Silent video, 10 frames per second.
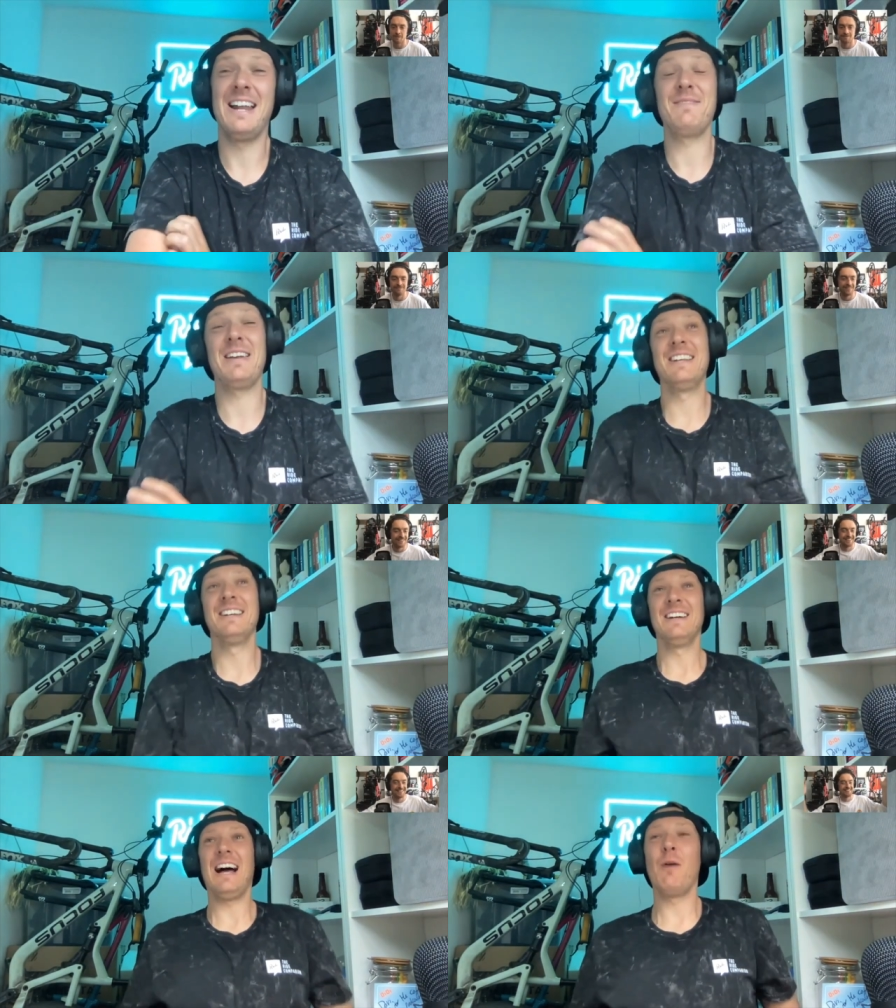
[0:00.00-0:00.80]
mean,
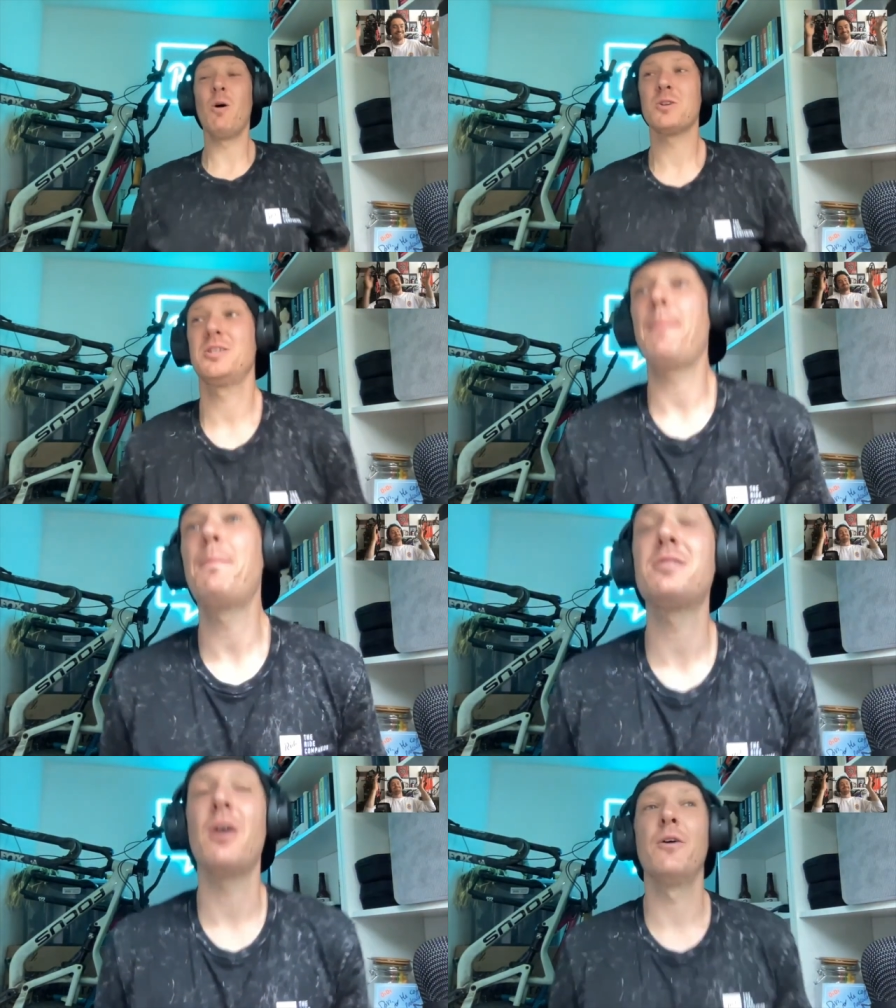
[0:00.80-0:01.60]
I watched the
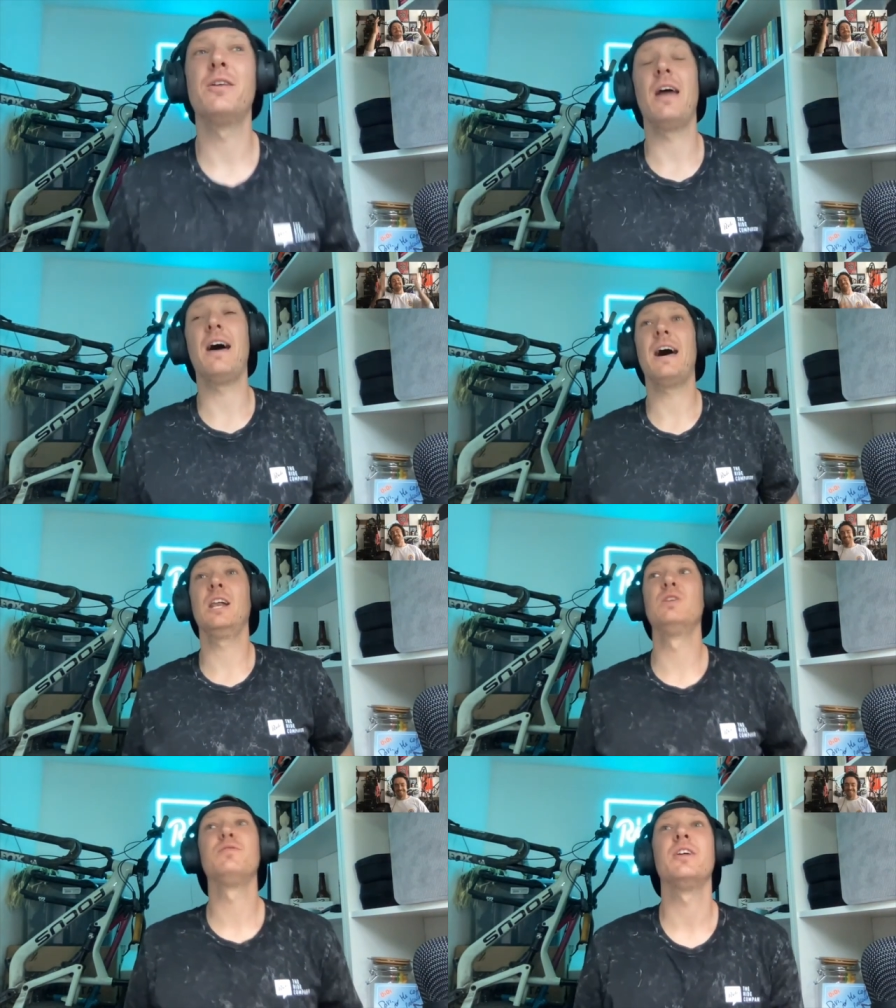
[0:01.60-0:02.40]
episode and, I
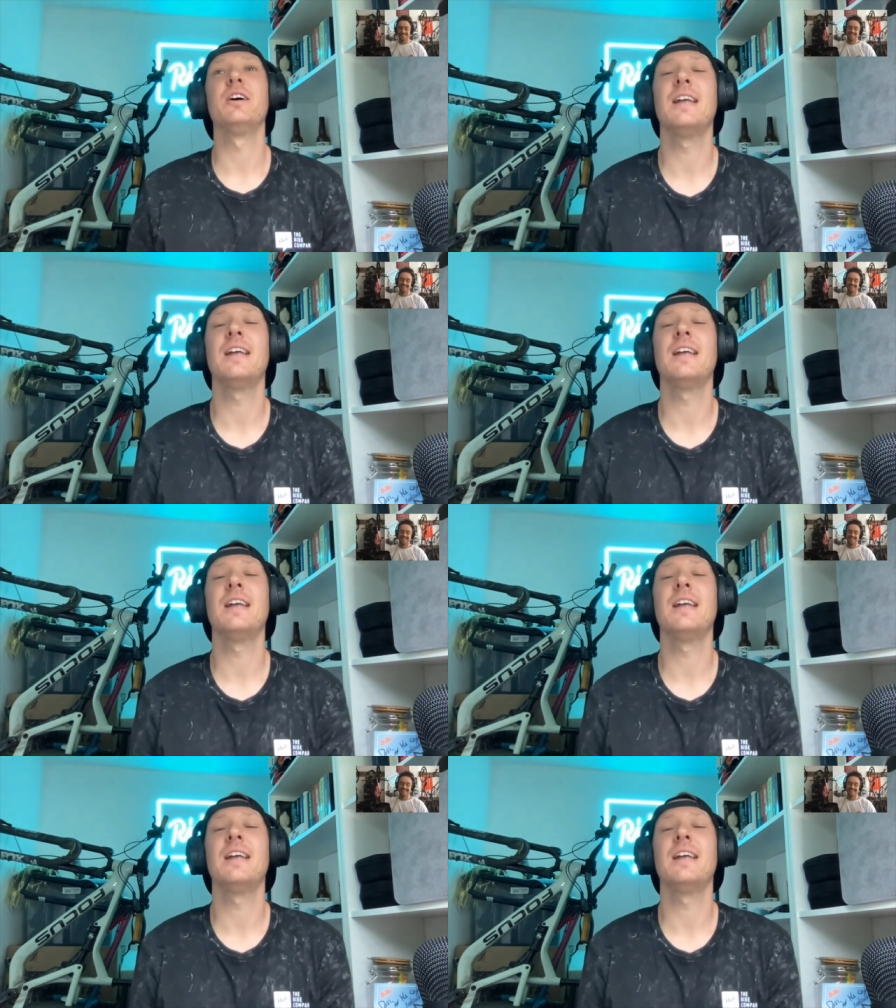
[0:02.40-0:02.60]
love that.